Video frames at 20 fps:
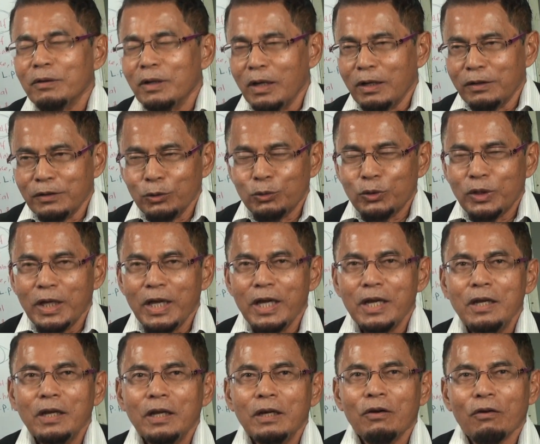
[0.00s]

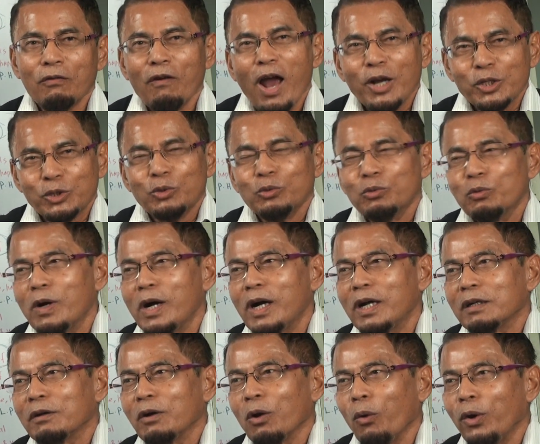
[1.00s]
routine, rush to
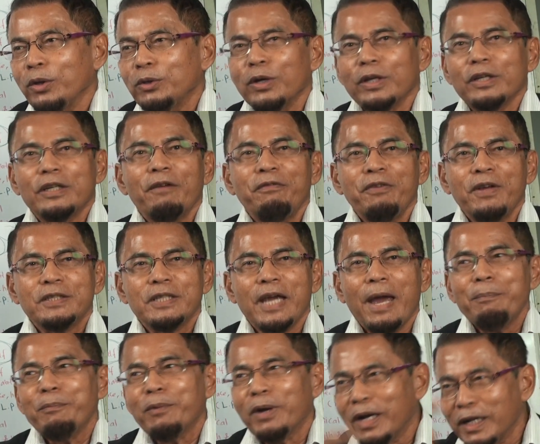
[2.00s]
work, go into a traffic
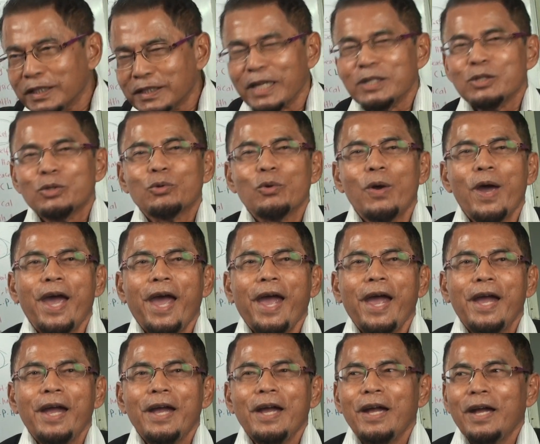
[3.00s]
jam, curse and
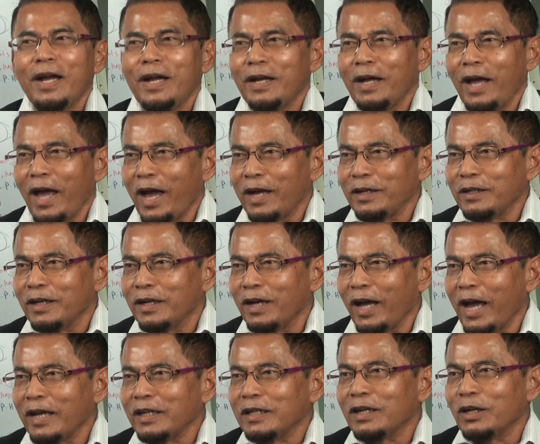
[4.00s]
swear at
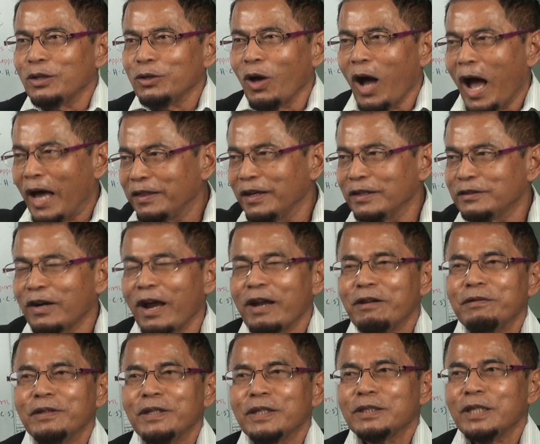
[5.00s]
your other
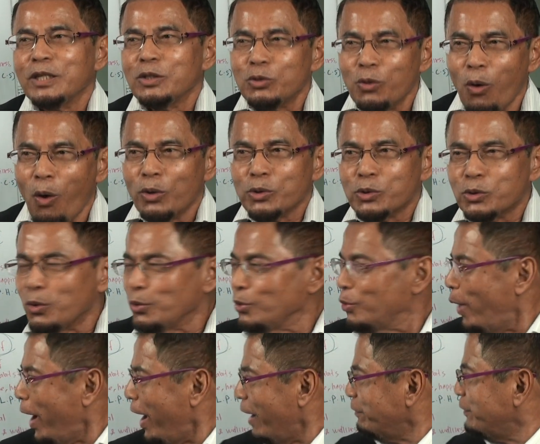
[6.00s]
drivers and so on. So
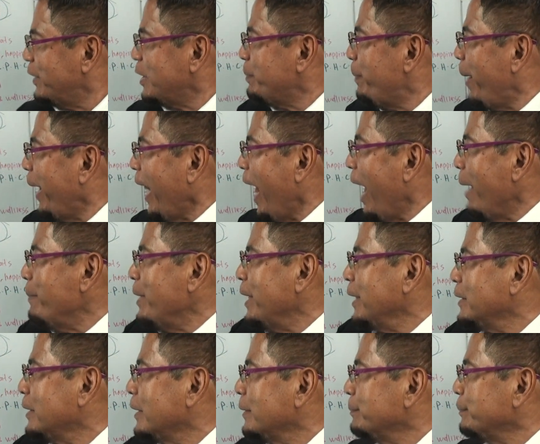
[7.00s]
you have these bad
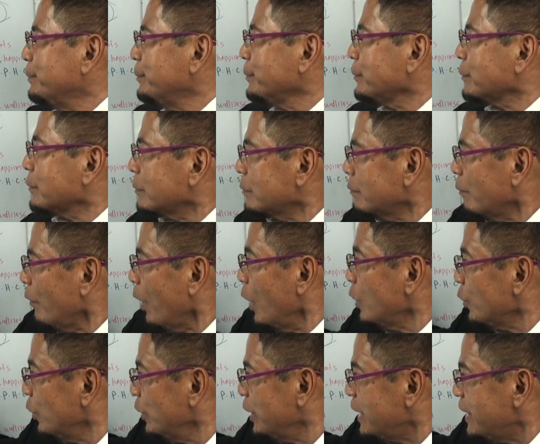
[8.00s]
habits.
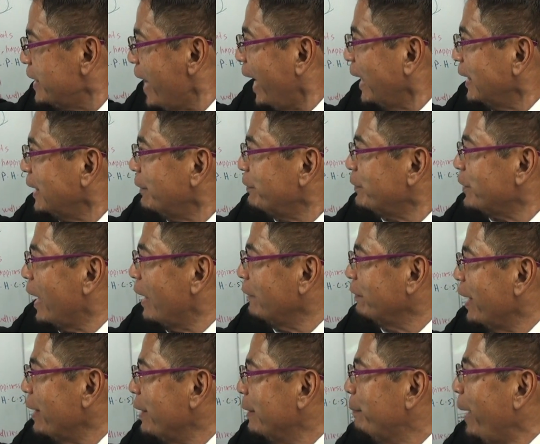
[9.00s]
So these negative
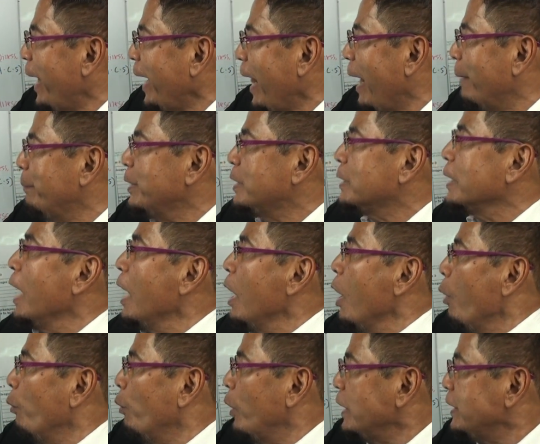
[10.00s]
self and bad habits
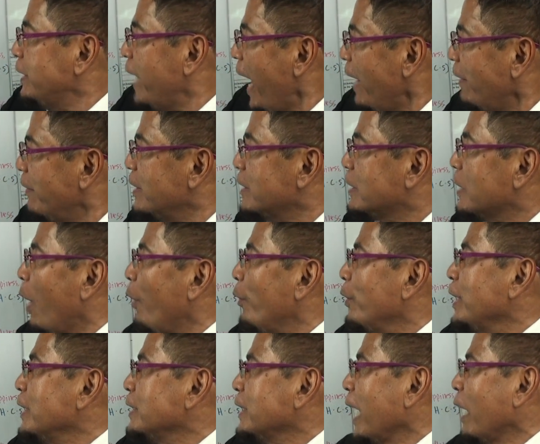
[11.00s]
will then result
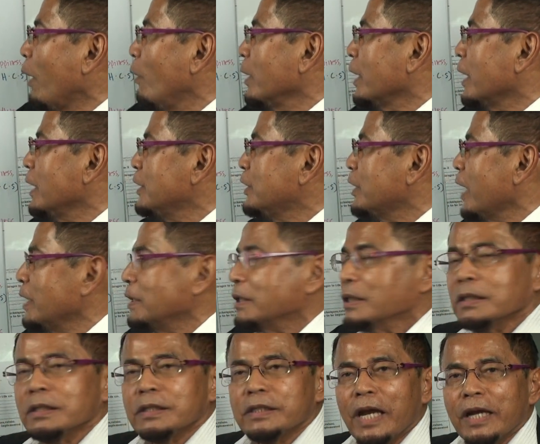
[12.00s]
in the psychological
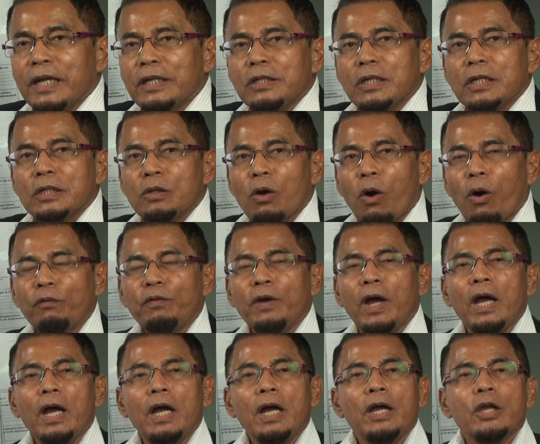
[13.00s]
challenges of
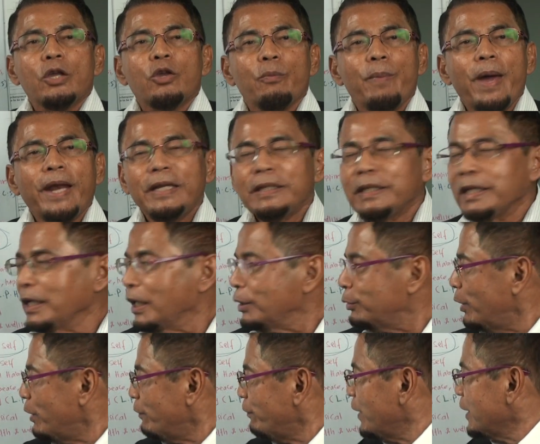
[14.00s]
humanity in the
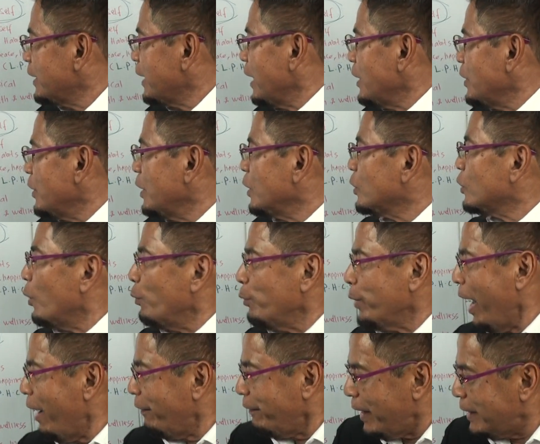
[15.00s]
21st century. So
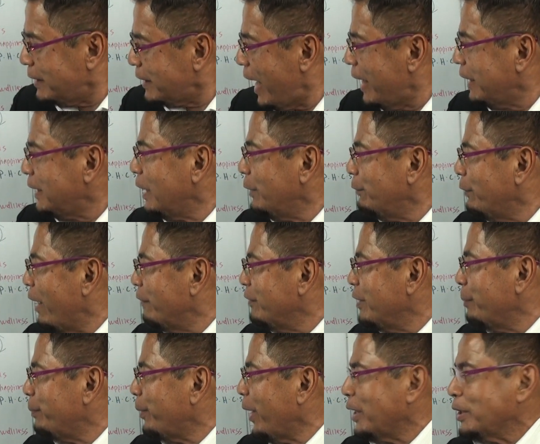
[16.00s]
we have anxiety, we have
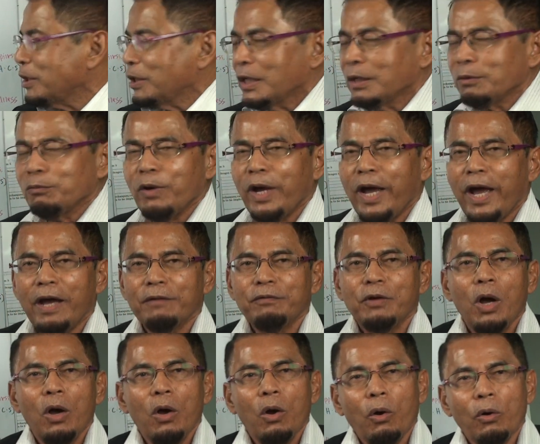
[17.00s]
depression, we have
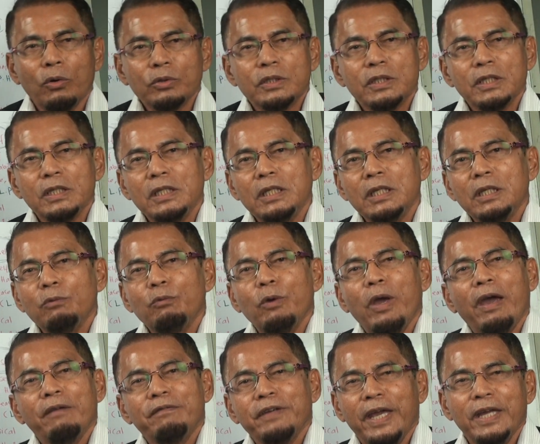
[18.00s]
OCD, we
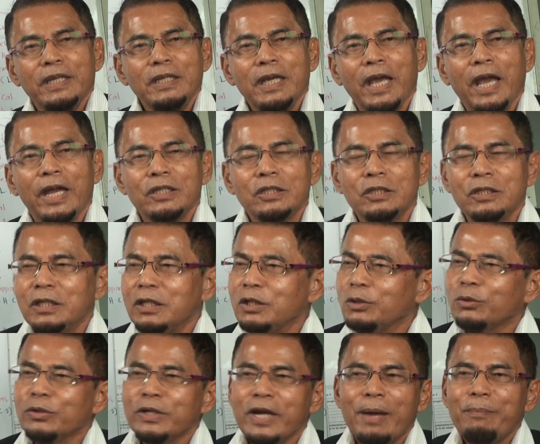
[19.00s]
have ADHD,
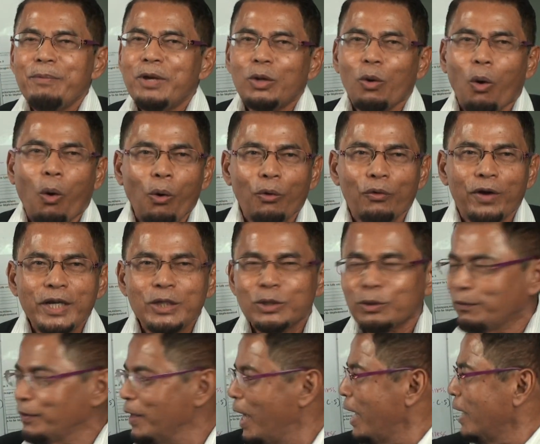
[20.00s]
you name it, the whole range
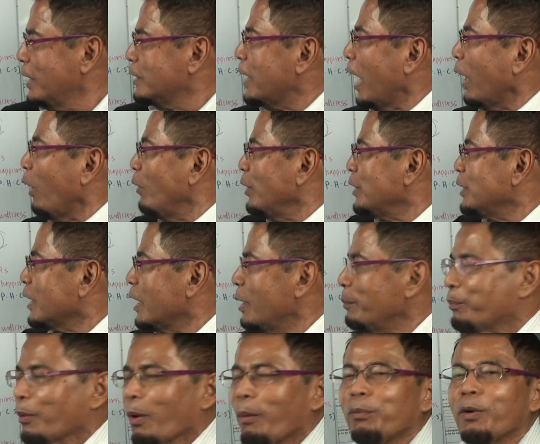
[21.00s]
of psychological
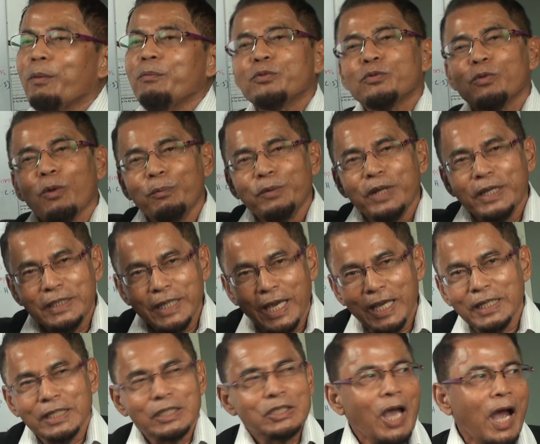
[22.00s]
problems from the
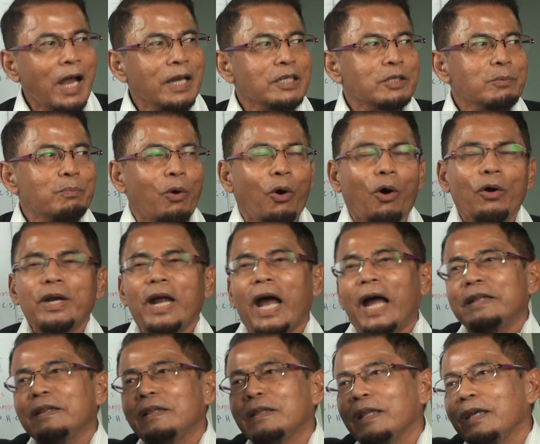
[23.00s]
day the child is born
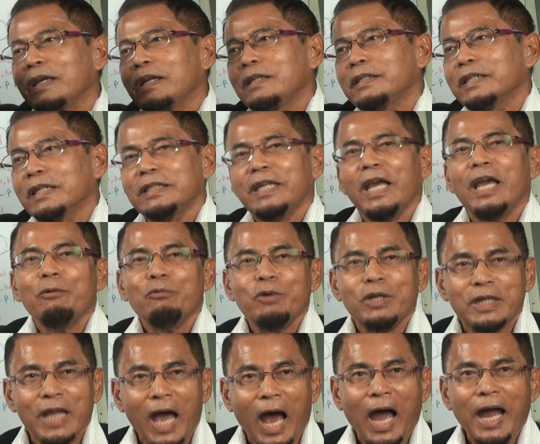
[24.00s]
until the day we
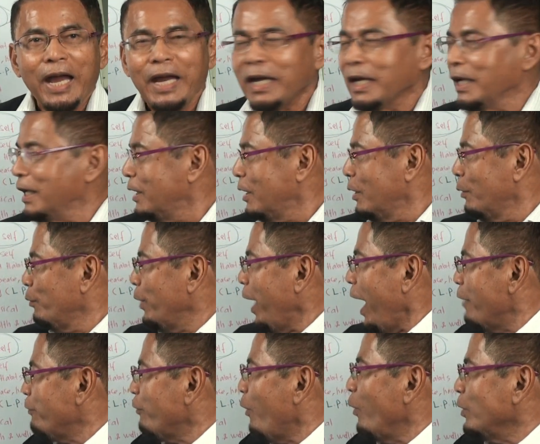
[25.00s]
die. We
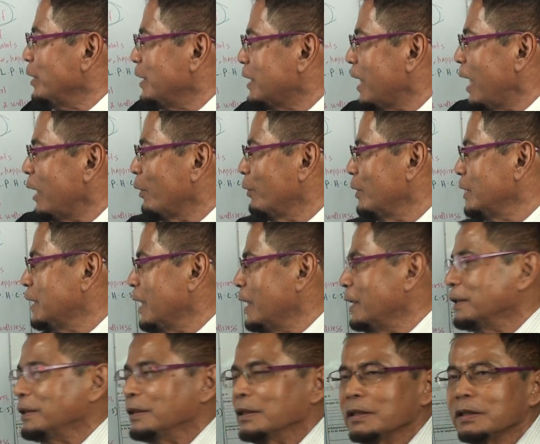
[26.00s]
have all these psychological
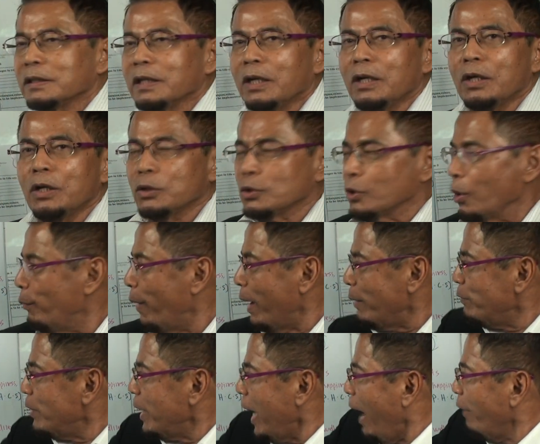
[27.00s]
challenges. So
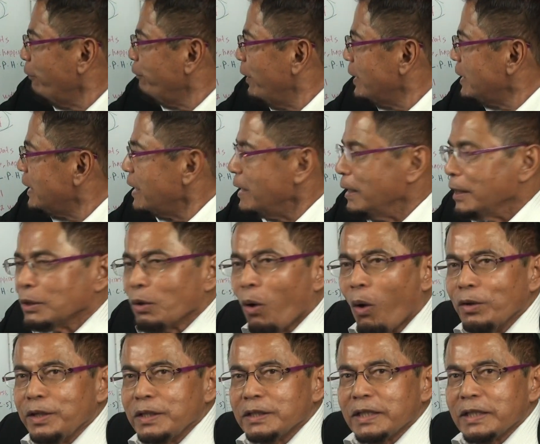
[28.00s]
when we are facing all these